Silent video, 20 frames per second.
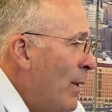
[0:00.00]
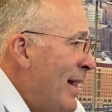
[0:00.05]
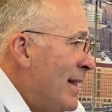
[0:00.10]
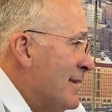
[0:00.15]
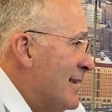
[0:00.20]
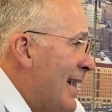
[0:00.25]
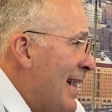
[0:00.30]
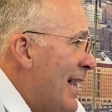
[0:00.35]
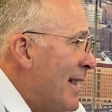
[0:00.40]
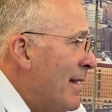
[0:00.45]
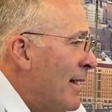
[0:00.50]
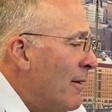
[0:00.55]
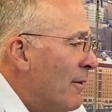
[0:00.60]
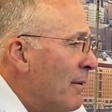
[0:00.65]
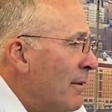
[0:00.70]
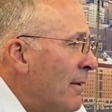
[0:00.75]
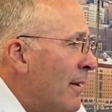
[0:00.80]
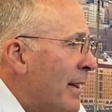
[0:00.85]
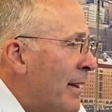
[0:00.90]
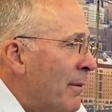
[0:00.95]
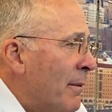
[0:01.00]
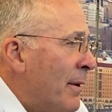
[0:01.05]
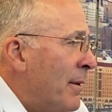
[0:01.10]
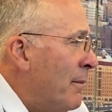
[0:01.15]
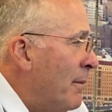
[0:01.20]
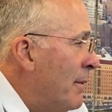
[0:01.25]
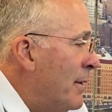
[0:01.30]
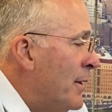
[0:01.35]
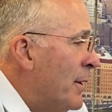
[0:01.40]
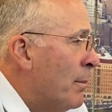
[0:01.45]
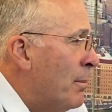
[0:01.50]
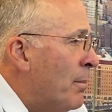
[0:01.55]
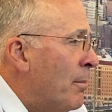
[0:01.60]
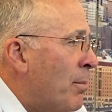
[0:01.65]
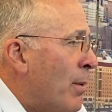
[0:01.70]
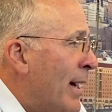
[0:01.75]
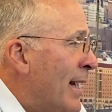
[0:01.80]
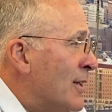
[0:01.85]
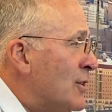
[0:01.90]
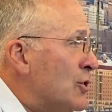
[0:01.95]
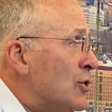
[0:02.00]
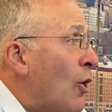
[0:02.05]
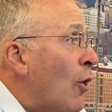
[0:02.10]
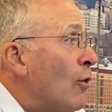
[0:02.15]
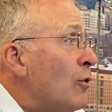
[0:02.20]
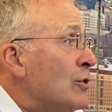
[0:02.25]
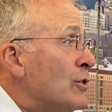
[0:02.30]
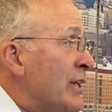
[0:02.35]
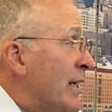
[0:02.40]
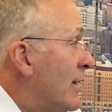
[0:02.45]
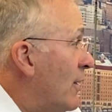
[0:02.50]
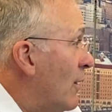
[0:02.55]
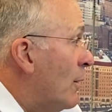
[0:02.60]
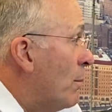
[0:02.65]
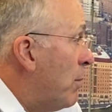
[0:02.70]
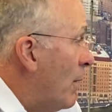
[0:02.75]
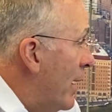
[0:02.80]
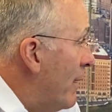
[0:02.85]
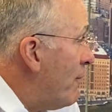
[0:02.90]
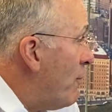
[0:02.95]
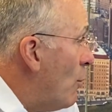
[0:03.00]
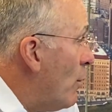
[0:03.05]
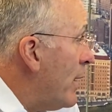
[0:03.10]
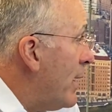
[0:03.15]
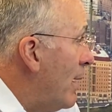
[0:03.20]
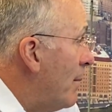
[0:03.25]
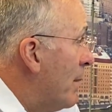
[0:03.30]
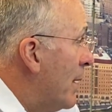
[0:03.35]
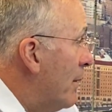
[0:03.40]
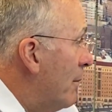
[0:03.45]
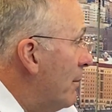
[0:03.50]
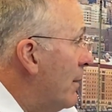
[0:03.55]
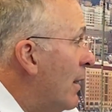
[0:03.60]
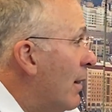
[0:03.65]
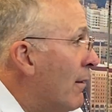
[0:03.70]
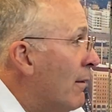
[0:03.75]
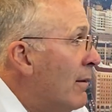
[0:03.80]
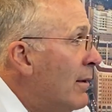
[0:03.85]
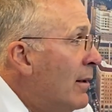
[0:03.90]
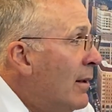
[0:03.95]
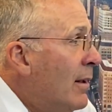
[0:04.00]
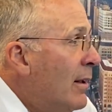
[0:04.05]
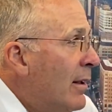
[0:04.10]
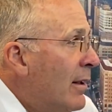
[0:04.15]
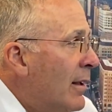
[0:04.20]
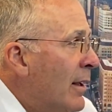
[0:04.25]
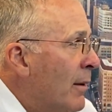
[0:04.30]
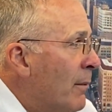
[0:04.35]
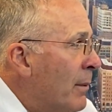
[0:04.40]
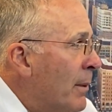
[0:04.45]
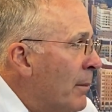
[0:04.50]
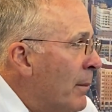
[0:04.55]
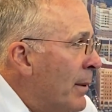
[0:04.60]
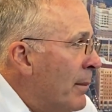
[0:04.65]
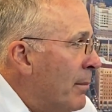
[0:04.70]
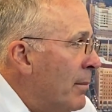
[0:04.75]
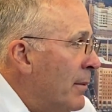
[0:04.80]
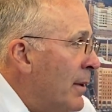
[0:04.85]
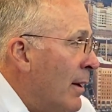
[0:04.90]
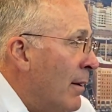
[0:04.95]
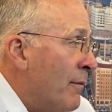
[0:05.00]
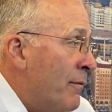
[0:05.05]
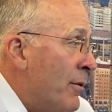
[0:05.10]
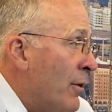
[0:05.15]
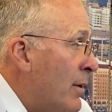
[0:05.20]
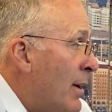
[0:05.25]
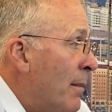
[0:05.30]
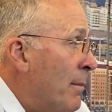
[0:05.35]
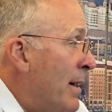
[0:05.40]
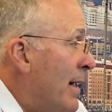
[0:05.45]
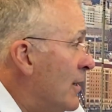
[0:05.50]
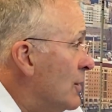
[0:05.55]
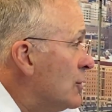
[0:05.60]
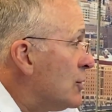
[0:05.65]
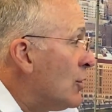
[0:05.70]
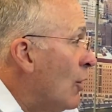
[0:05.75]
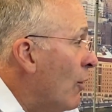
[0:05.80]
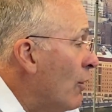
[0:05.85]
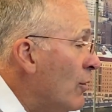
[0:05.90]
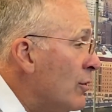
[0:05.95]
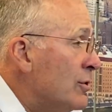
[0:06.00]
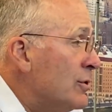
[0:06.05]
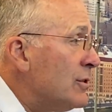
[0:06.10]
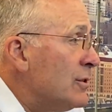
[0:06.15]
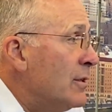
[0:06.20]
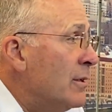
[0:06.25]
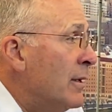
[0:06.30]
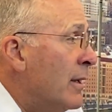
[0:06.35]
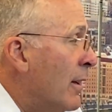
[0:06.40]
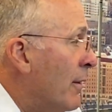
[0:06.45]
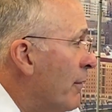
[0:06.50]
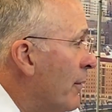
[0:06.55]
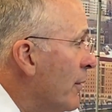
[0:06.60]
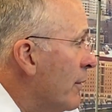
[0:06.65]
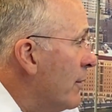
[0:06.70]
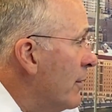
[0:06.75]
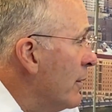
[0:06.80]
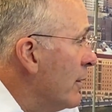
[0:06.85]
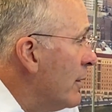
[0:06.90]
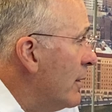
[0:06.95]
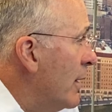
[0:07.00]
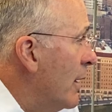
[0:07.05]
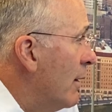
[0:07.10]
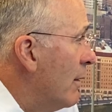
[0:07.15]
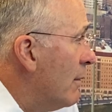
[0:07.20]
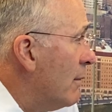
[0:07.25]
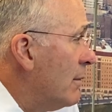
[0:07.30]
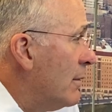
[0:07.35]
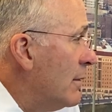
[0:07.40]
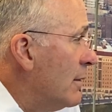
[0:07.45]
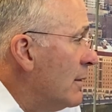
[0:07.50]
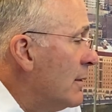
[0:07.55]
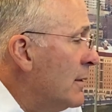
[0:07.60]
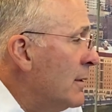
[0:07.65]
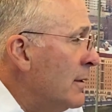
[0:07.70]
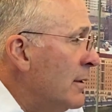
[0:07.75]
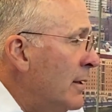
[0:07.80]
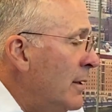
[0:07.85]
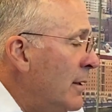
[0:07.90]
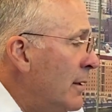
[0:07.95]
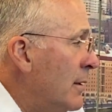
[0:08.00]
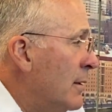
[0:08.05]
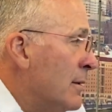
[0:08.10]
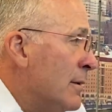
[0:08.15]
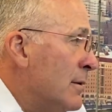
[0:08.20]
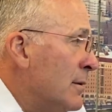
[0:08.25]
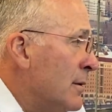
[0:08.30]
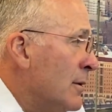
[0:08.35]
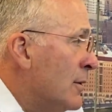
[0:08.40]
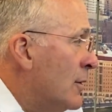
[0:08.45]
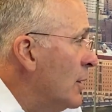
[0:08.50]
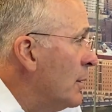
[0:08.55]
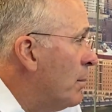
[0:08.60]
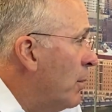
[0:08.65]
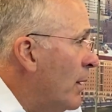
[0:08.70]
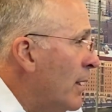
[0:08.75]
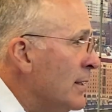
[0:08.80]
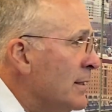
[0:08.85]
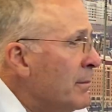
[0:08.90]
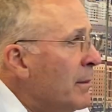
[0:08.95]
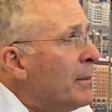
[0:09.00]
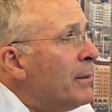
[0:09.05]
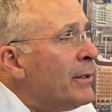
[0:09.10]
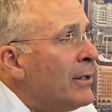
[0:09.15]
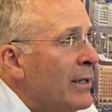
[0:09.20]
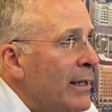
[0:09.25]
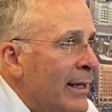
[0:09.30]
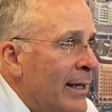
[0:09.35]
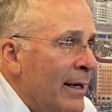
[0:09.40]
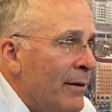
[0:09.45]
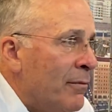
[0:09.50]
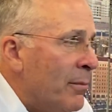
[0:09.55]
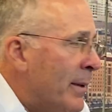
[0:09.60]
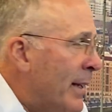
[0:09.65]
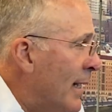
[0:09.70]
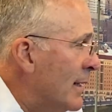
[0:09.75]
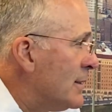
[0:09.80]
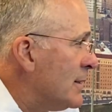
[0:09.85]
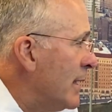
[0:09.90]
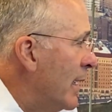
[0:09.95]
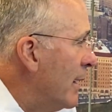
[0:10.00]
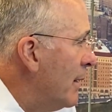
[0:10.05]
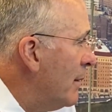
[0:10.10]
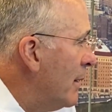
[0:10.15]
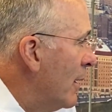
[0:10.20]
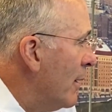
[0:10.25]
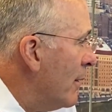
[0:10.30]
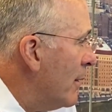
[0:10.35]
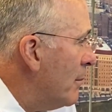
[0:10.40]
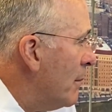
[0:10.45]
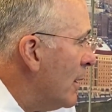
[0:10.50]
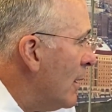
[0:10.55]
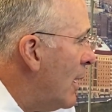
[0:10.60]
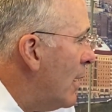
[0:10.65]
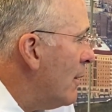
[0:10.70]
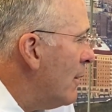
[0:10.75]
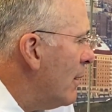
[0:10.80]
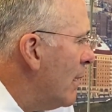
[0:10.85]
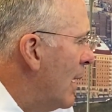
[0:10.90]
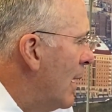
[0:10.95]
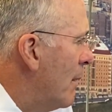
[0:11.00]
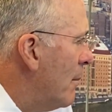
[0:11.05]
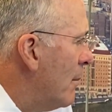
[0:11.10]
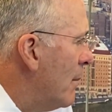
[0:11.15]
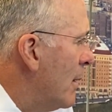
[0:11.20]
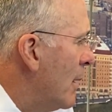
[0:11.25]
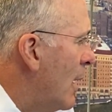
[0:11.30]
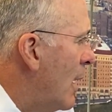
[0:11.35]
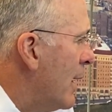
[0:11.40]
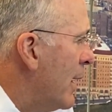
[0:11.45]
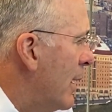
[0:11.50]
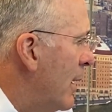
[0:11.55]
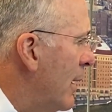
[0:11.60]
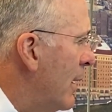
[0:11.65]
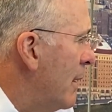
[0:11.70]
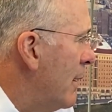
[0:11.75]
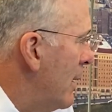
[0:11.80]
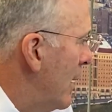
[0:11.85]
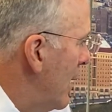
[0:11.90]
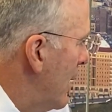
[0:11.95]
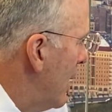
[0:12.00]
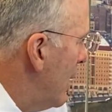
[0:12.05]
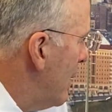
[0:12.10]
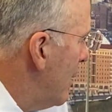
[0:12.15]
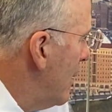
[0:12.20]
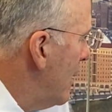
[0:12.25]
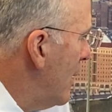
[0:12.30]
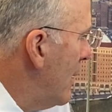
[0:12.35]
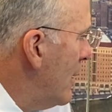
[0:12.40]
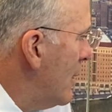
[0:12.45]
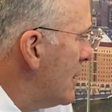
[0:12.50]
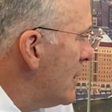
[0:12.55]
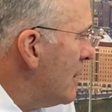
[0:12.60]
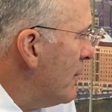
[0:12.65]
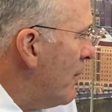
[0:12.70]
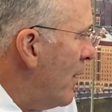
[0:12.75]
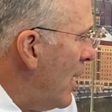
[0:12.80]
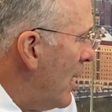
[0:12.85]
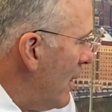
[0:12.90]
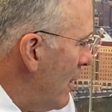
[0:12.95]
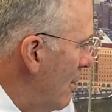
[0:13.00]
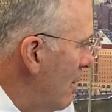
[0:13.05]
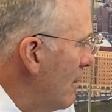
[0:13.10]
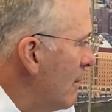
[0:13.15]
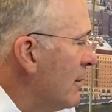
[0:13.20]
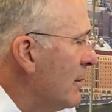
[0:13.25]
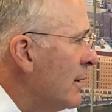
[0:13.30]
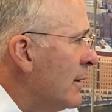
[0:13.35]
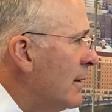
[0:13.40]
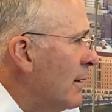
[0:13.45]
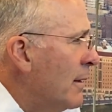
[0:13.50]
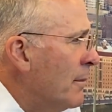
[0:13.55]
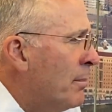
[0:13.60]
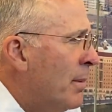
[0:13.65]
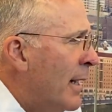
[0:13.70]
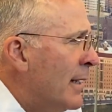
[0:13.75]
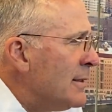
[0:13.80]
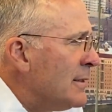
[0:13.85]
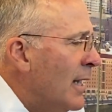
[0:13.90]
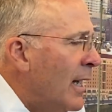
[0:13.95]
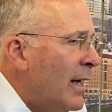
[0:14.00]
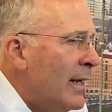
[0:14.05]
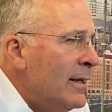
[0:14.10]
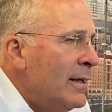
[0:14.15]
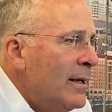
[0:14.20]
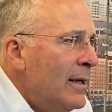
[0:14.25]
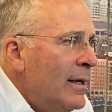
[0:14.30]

a guy, you know, like when you're bringing starters into the plane for you, I mean, you know, you know, we, we, you know, if they're coming in as starters, you know, they're, they're you know, they're, they're good players. I mean, We took a kid from Kent State, you know, the Milano, uh, Milano kid, uh, Stefano, Stefano, Paisan,